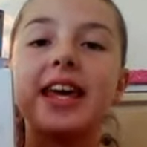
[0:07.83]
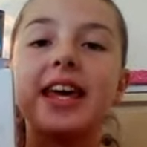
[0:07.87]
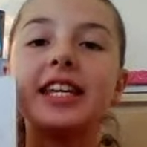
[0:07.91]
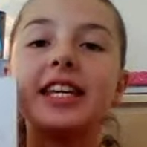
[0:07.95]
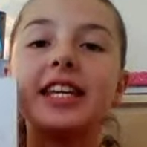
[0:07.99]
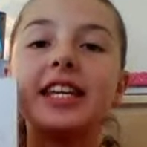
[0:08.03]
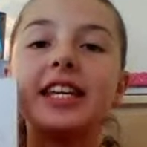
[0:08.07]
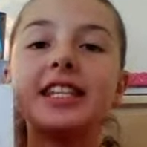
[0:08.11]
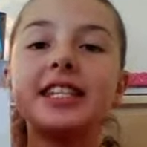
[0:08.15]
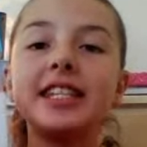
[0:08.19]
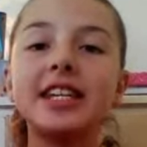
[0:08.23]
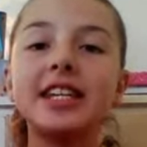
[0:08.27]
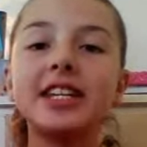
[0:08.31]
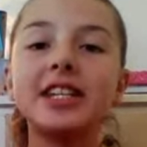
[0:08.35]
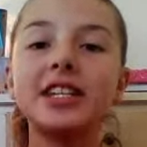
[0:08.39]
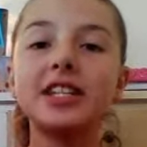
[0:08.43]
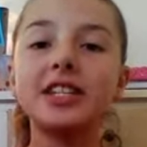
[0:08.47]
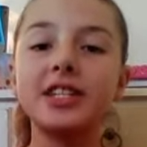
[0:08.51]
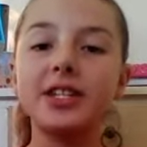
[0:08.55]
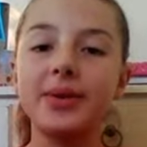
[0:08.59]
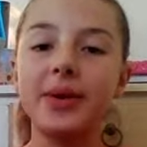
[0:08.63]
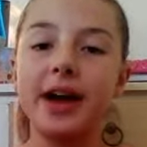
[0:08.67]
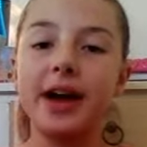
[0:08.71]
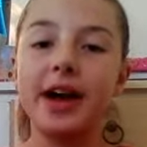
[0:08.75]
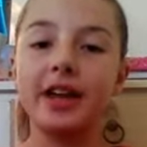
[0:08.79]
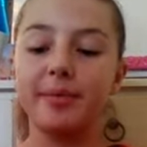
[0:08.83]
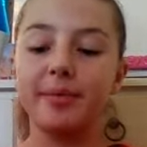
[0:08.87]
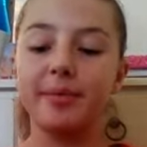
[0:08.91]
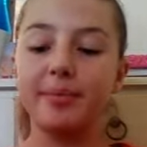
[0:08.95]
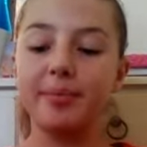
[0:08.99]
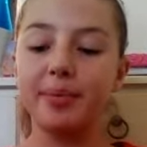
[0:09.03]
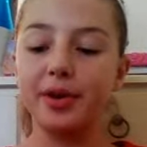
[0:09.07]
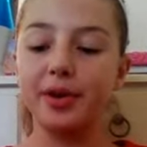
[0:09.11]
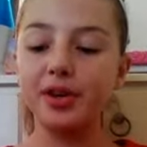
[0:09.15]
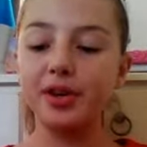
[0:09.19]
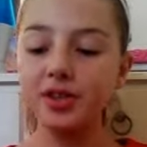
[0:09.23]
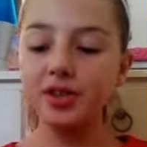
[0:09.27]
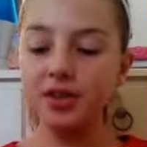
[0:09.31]
This teaches you how to
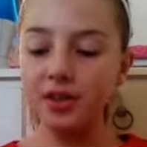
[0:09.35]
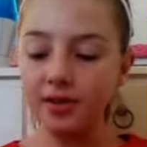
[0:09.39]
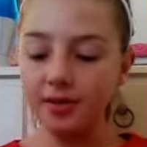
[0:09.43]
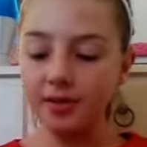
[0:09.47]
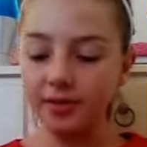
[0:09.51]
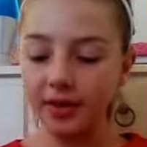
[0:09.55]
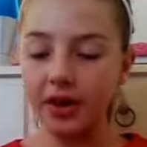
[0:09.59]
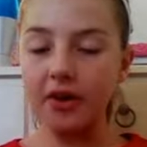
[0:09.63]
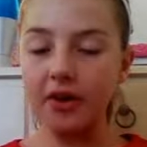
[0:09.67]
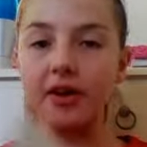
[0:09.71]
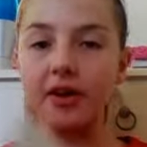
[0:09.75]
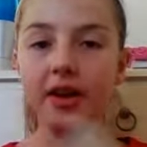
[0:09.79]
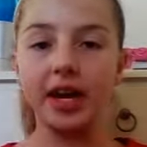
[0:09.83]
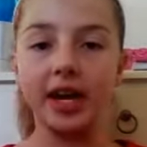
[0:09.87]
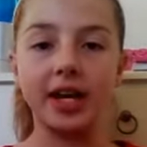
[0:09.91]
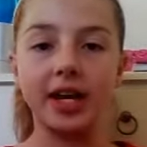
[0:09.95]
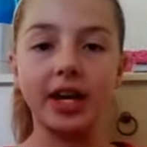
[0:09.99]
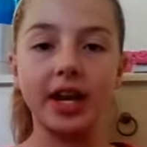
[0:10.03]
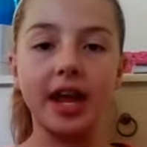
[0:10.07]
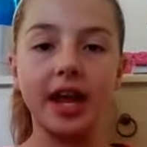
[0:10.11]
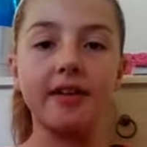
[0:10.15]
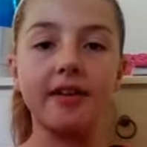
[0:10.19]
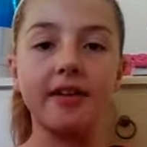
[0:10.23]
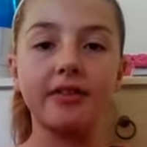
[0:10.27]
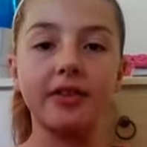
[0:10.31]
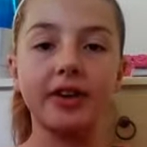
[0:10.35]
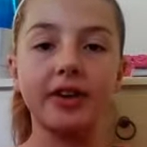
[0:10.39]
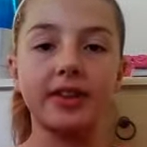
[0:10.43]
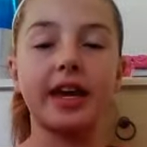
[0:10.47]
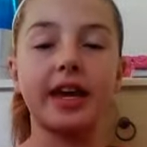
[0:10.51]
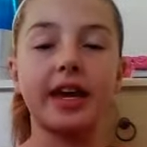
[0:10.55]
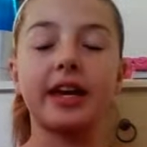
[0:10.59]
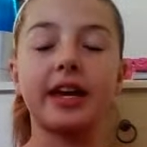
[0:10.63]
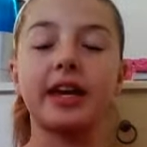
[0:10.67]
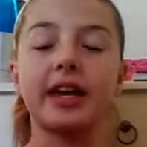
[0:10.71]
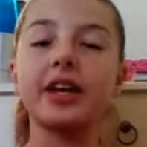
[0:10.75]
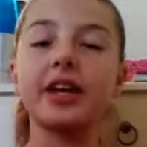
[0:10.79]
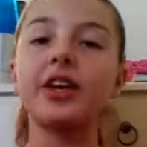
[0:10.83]
persevere in
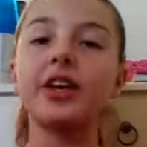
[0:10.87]
everything,